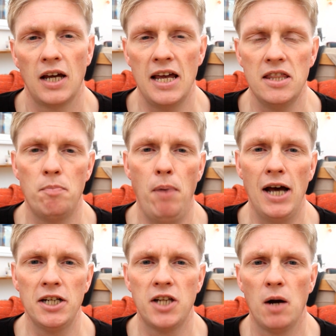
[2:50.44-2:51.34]
In the
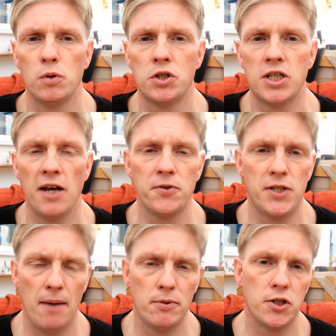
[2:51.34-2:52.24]
past, I would
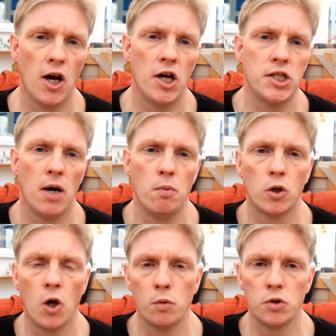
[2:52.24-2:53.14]
self-sabotage, I
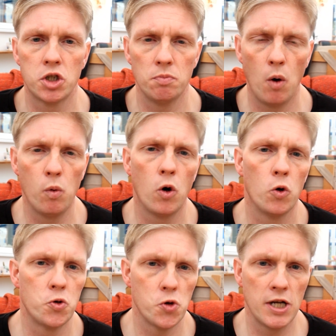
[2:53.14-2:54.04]
would go and smoke
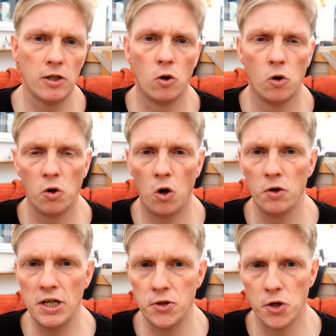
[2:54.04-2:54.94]
or drink
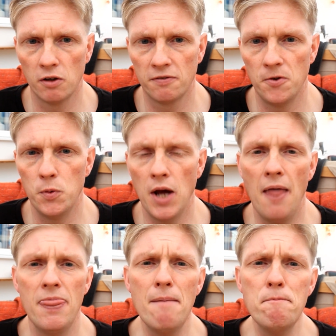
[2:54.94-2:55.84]
or eat junk food
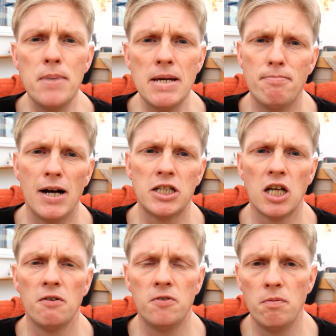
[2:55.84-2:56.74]
and then beat
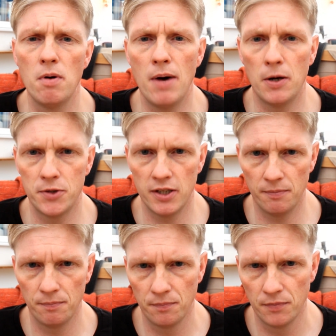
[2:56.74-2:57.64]
myself up about
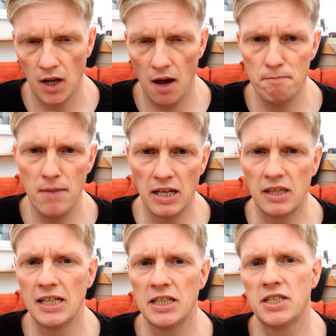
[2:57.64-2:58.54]
it and make
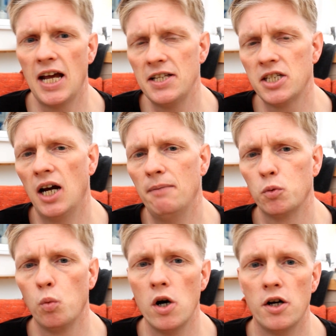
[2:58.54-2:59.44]
things 10
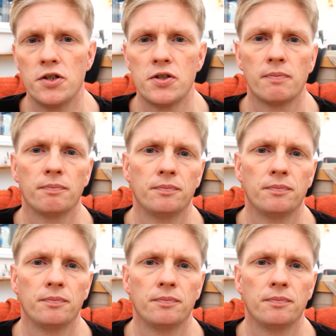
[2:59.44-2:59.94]
times worse.